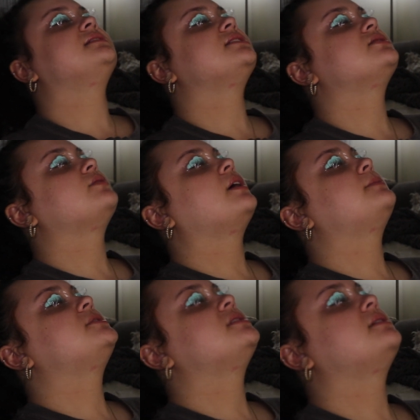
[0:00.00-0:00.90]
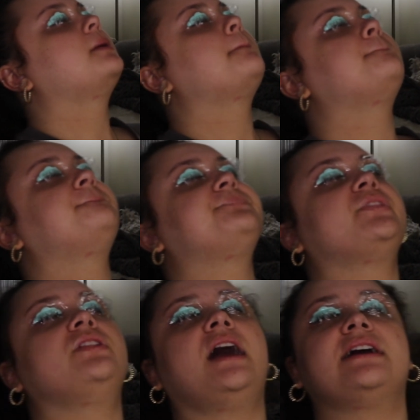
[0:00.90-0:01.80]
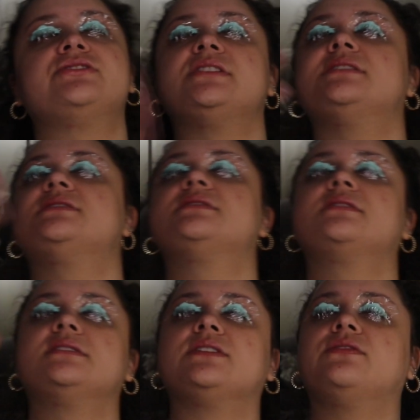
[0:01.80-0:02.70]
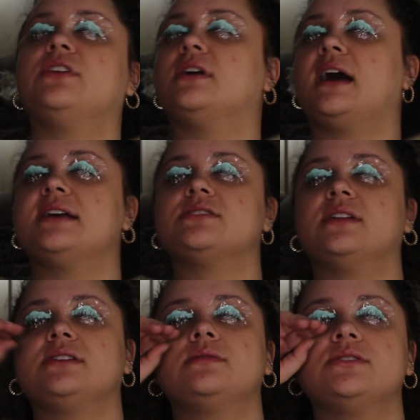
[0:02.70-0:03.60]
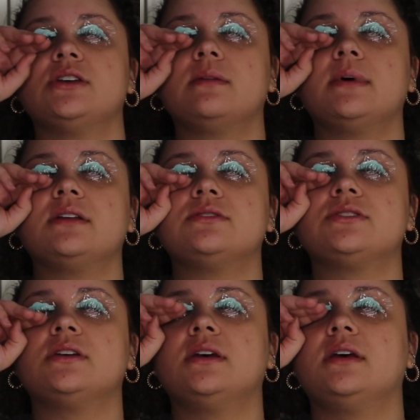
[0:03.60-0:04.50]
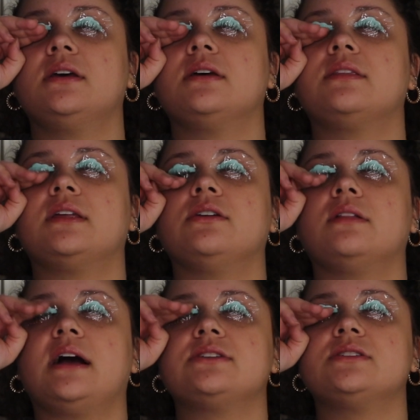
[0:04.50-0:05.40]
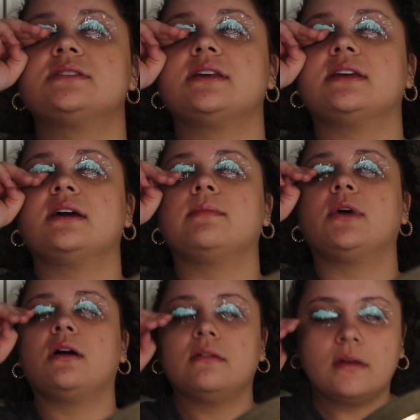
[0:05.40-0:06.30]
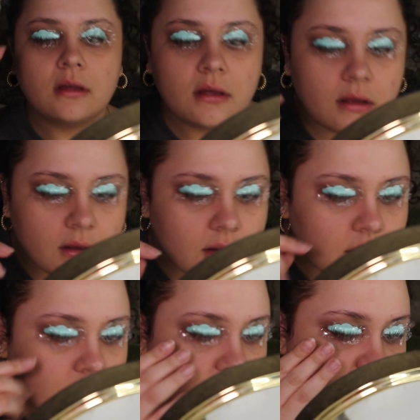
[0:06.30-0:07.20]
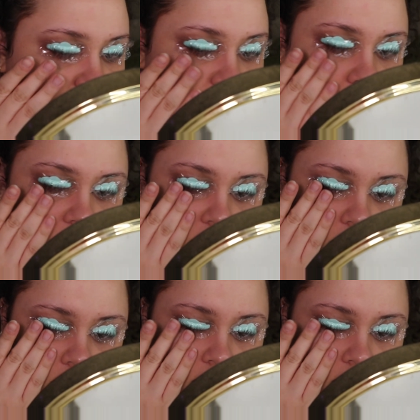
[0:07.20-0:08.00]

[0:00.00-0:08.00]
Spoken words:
disrupt the lashes because if your eyes are like twitching a bunch, then your lashes can come off. Is this even on?